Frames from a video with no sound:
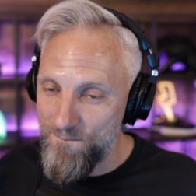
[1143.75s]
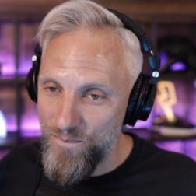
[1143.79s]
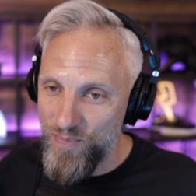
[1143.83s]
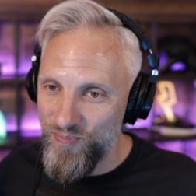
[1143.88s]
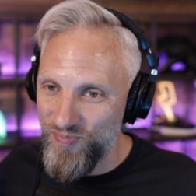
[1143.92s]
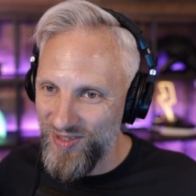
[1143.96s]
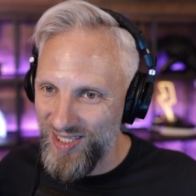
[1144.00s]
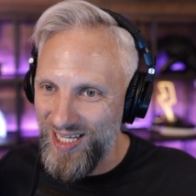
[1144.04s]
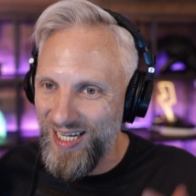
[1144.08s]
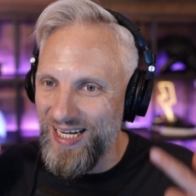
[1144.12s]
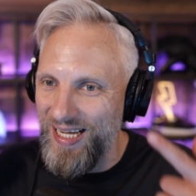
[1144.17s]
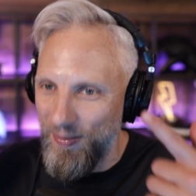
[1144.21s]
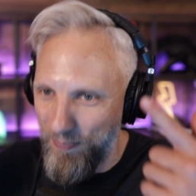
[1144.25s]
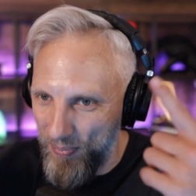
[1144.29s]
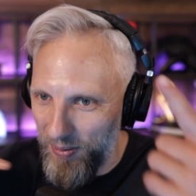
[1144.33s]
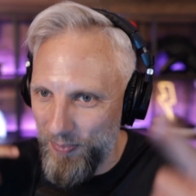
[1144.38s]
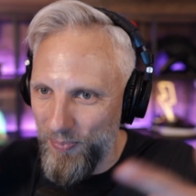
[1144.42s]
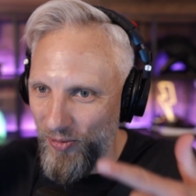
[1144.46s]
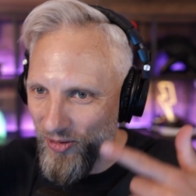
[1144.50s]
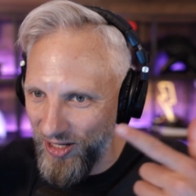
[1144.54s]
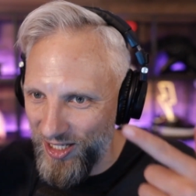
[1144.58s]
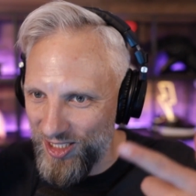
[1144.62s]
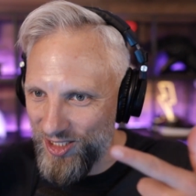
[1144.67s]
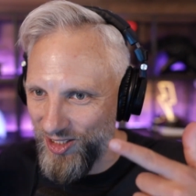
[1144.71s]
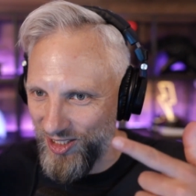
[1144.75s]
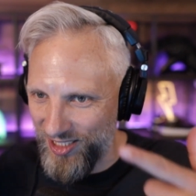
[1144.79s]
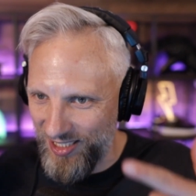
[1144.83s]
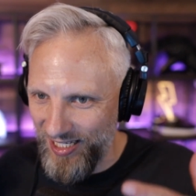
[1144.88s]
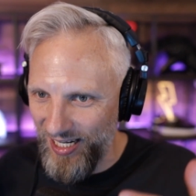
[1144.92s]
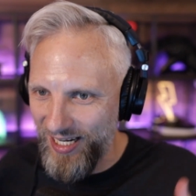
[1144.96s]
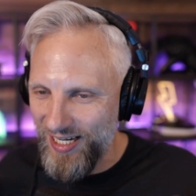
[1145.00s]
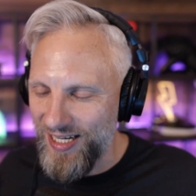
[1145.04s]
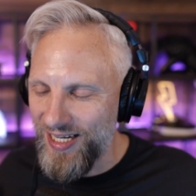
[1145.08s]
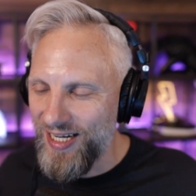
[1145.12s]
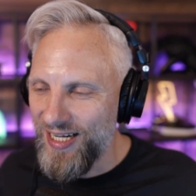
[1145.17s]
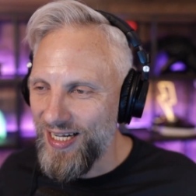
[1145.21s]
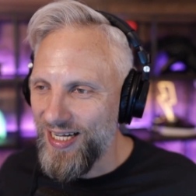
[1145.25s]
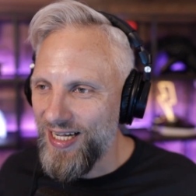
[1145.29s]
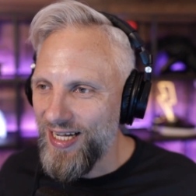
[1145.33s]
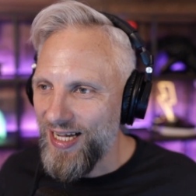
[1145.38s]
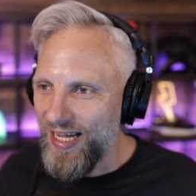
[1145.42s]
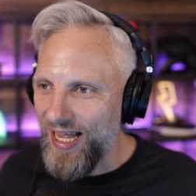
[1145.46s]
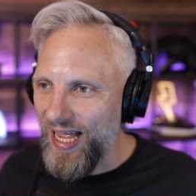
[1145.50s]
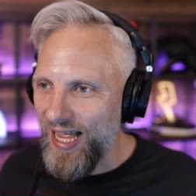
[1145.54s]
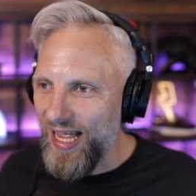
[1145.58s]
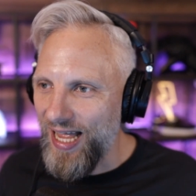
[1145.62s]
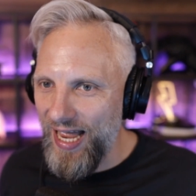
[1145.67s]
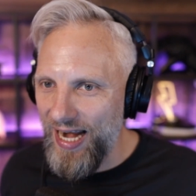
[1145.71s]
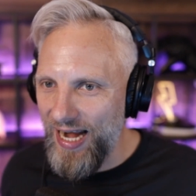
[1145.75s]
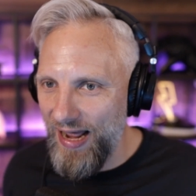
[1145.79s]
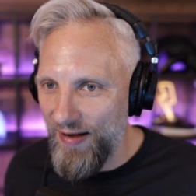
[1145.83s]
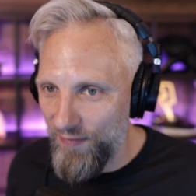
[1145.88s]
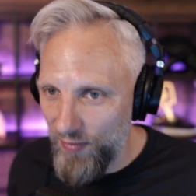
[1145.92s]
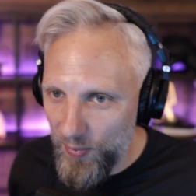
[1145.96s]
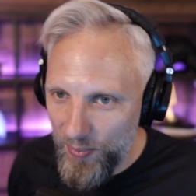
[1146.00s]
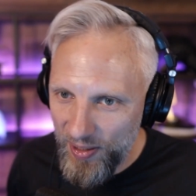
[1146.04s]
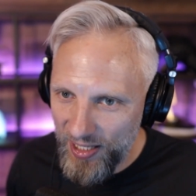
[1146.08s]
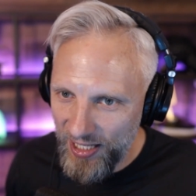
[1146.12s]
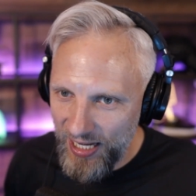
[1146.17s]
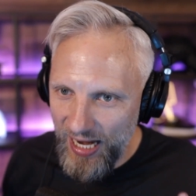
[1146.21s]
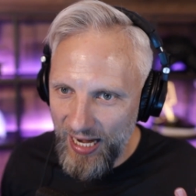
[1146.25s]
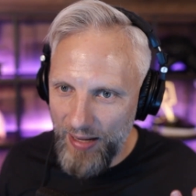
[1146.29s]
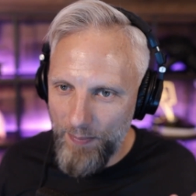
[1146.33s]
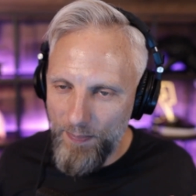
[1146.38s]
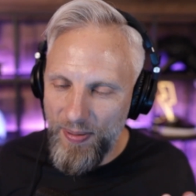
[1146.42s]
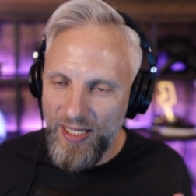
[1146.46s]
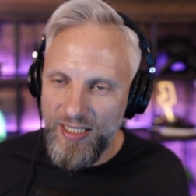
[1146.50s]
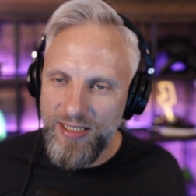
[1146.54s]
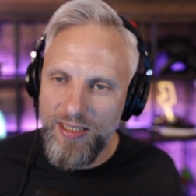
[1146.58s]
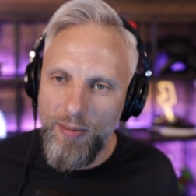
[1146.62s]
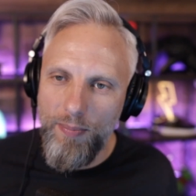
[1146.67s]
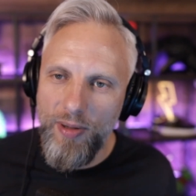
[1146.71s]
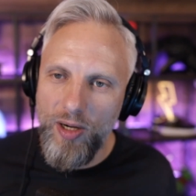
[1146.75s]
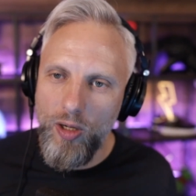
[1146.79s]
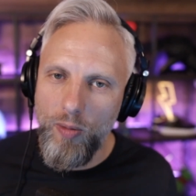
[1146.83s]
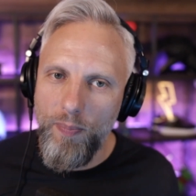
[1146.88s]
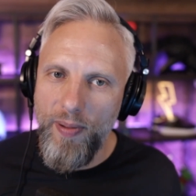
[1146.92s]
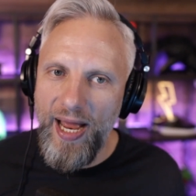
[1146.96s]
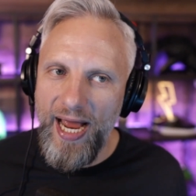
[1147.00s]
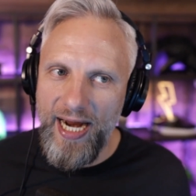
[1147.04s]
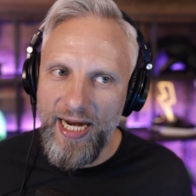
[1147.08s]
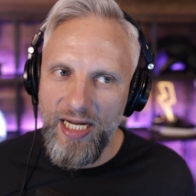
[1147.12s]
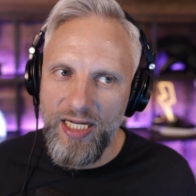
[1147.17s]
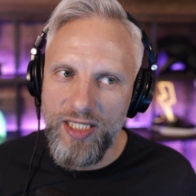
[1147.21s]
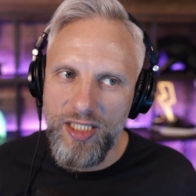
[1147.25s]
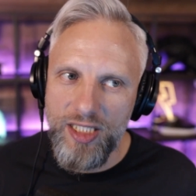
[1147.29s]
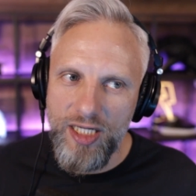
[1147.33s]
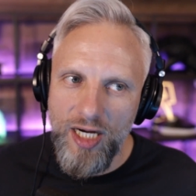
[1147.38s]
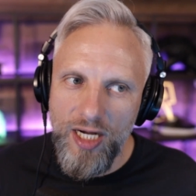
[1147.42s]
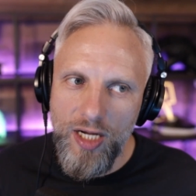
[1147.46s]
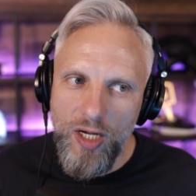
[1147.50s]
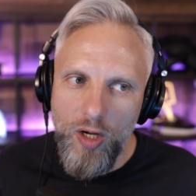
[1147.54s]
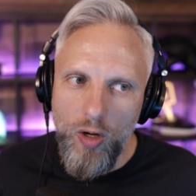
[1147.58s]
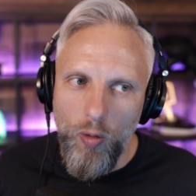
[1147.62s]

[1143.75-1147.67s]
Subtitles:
to get people interested. And everybody kind of picks the middle package.